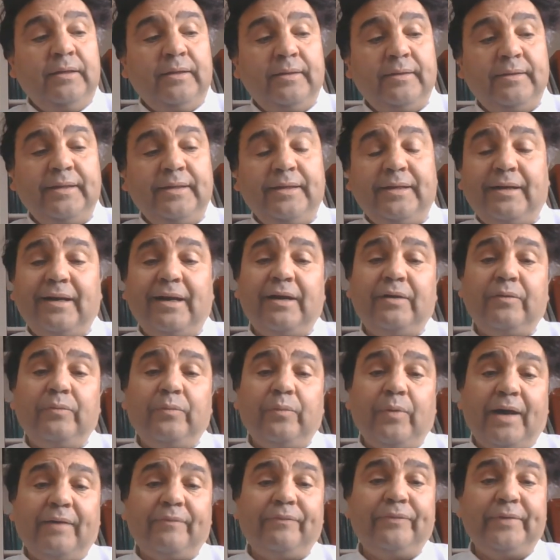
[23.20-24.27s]
There are
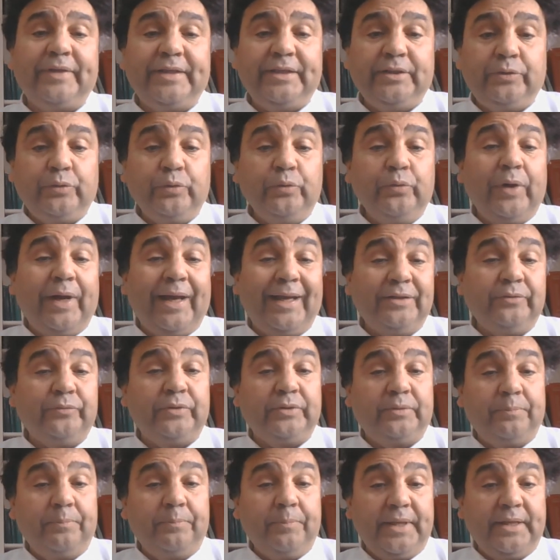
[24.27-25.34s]
roughly
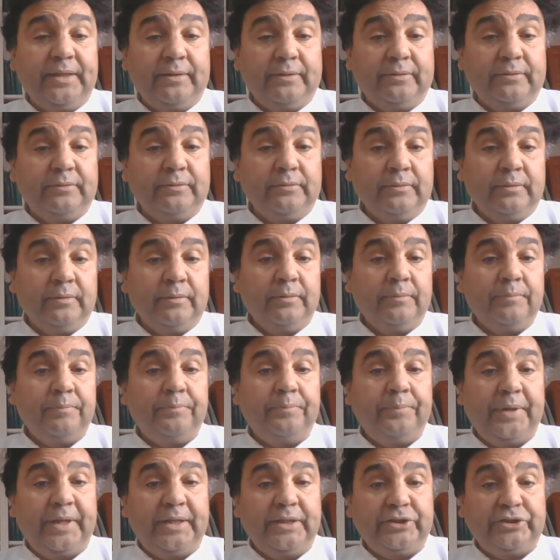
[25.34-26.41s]
200 million
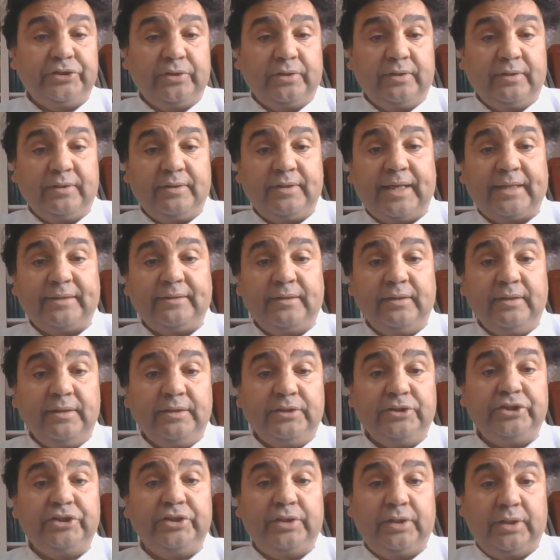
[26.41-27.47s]
patients that
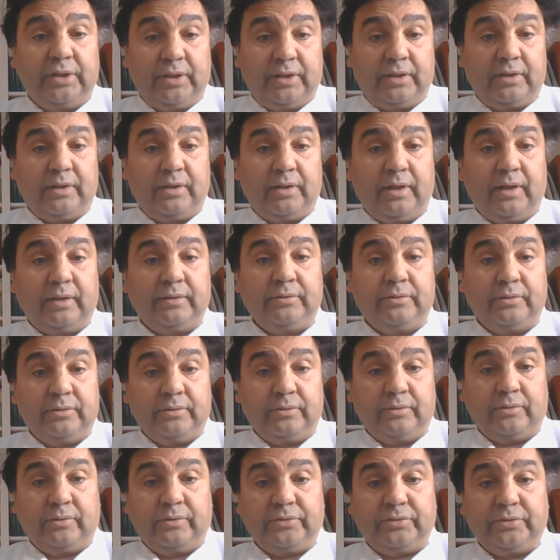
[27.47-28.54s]
each year
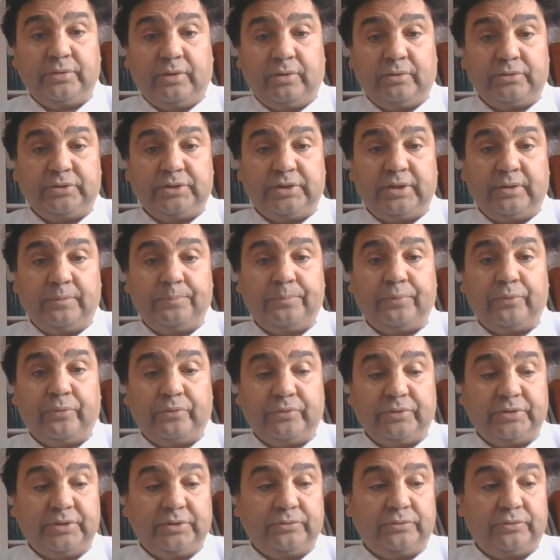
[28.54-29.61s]
undergo a surgical
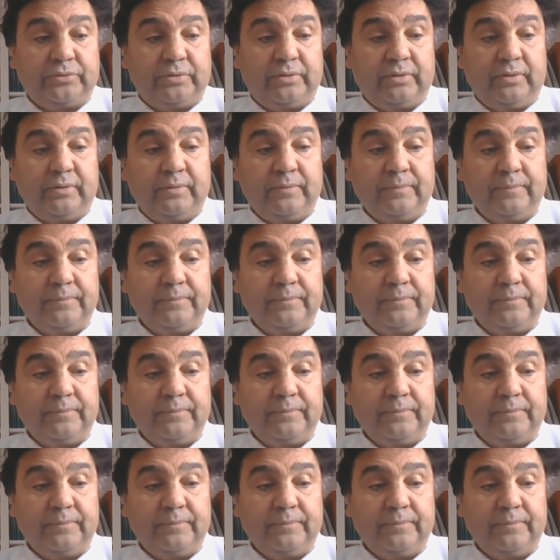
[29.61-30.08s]
procedure